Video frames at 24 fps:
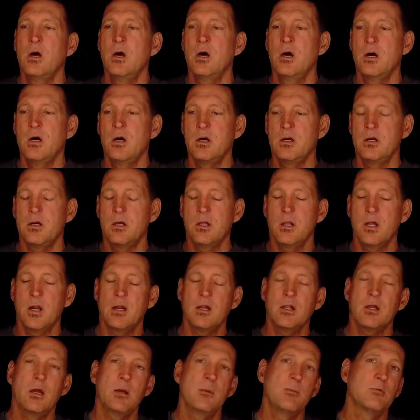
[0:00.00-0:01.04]
A lot
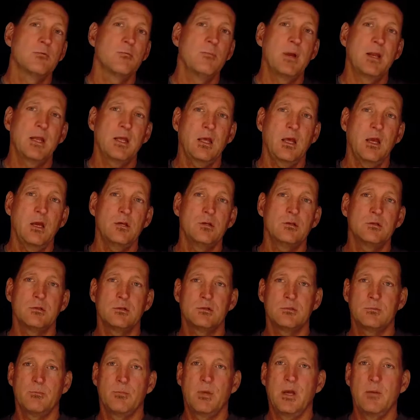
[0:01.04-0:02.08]
of times
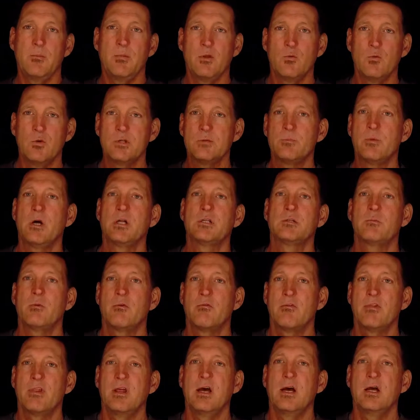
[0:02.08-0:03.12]
medications might be responsible
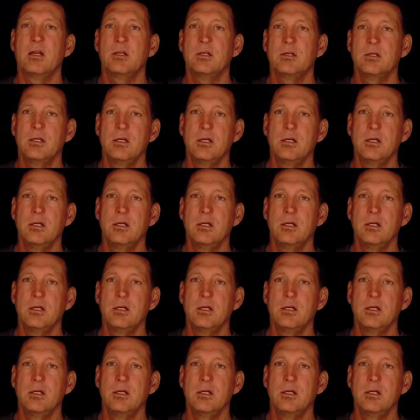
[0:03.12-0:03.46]
for that.